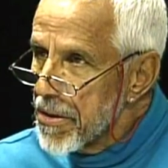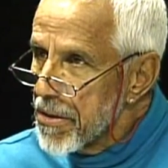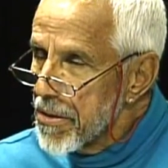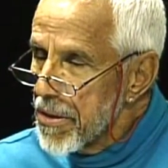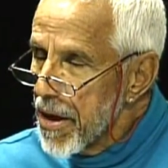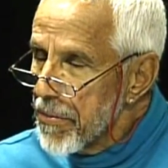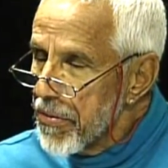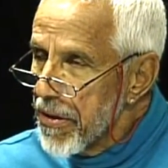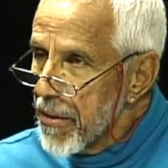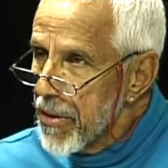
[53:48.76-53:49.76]
do not
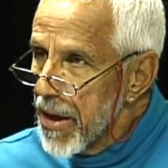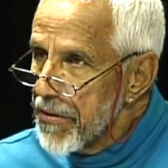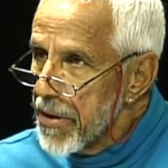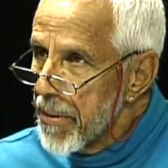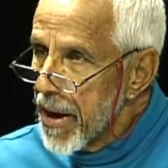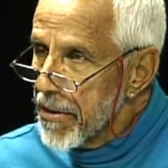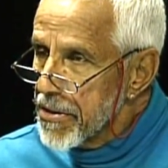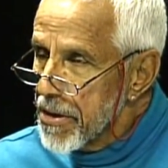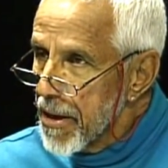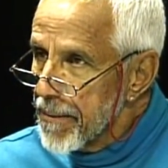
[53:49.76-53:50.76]
think we have a
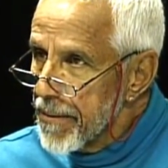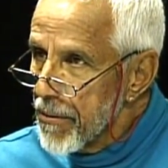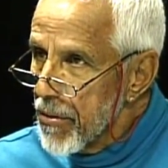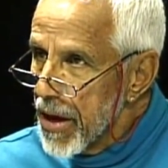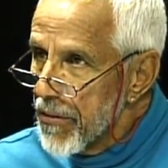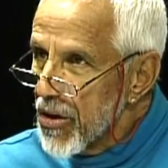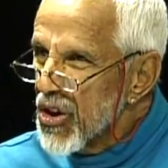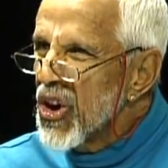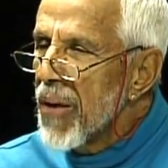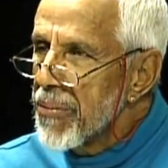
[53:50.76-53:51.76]
democracy. We have a
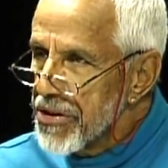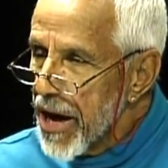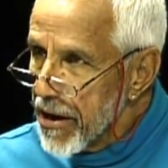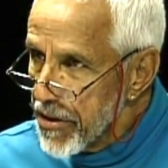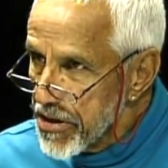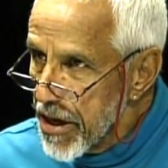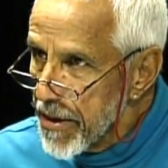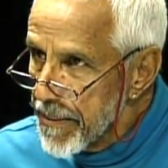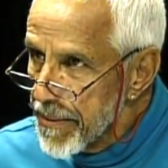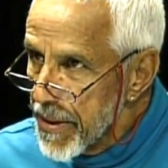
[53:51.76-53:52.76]
corporatocracy.
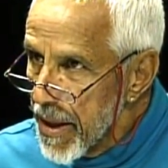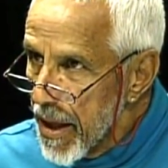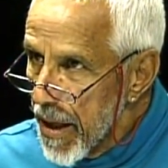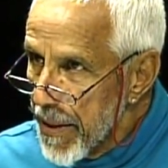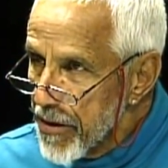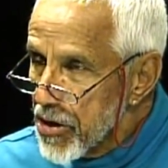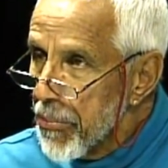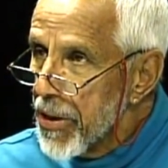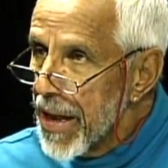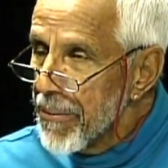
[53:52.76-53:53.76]
And well, that's the
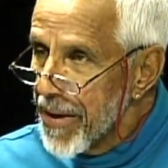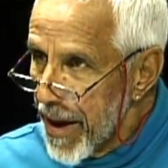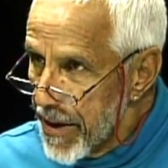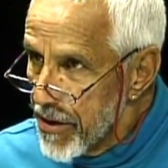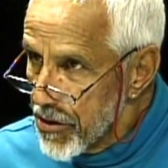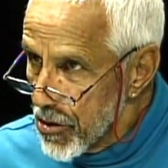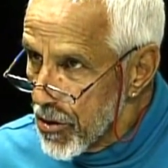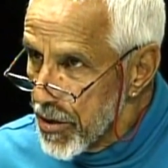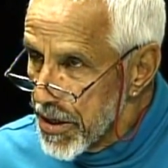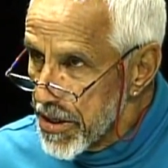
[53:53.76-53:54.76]
point I'm getting to.
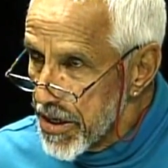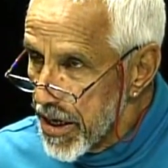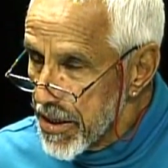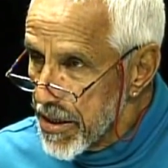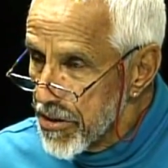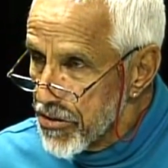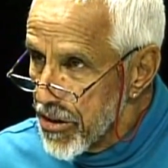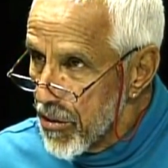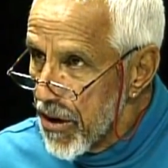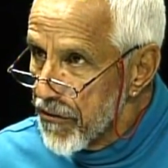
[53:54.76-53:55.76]
We're going to take the country
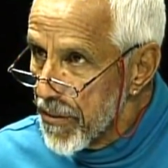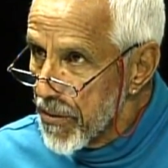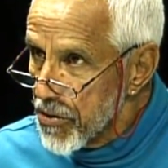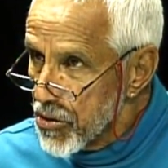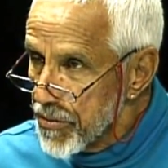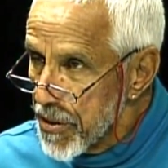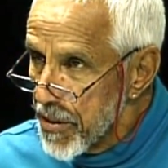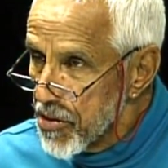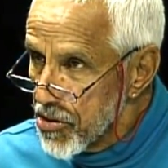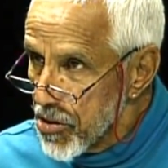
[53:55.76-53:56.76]
away from the super
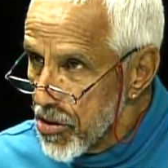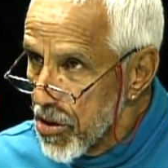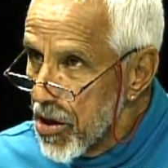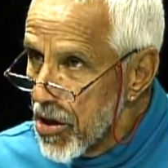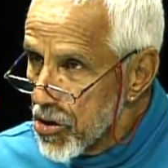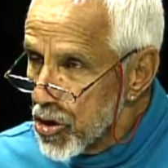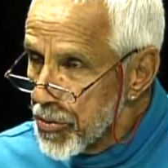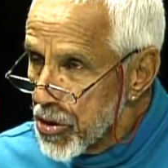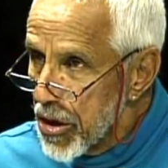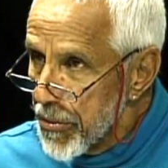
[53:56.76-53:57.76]
rich, the
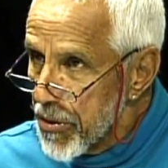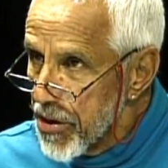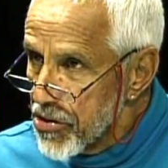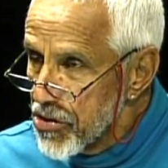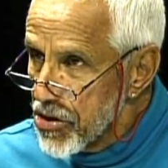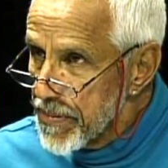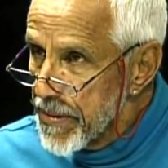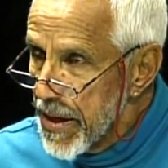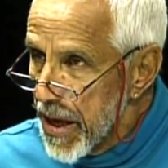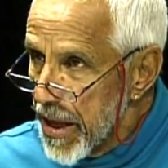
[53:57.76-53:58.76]
super corporations,
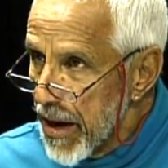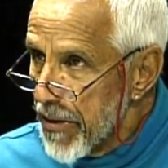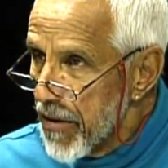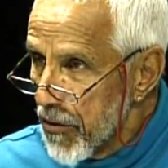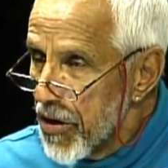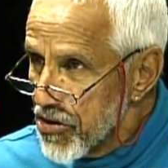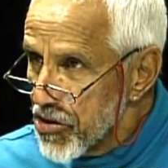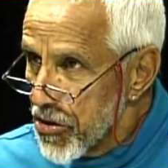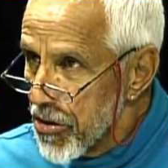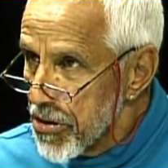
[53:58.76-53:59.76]
and have our
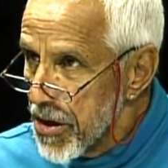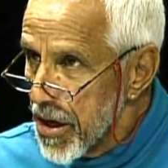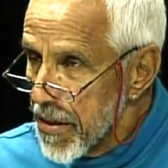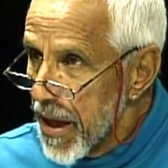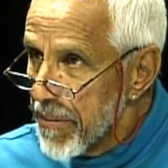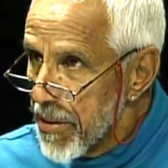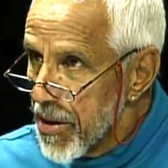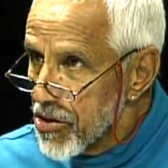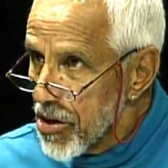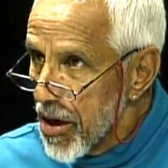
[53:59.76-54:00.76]
voices heard. And that
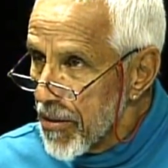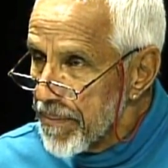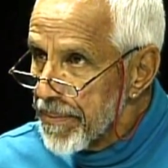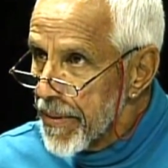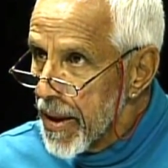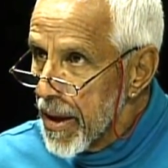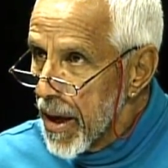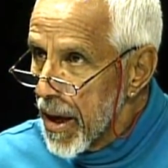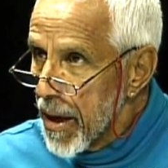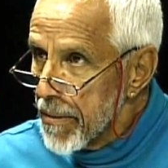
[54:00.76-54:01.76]
means uh,
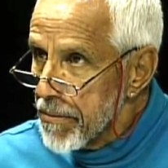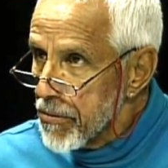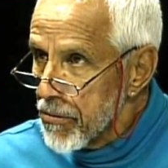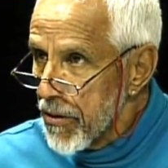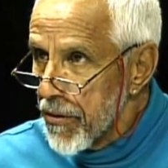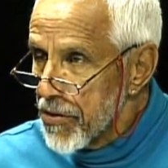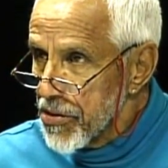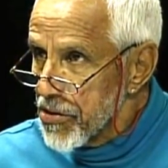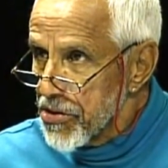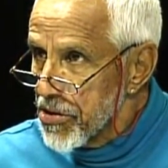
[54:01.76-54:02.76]
uh,
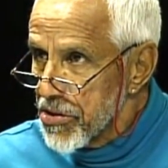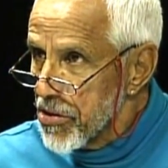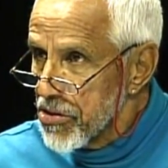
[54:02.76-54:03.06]
reversing Citizens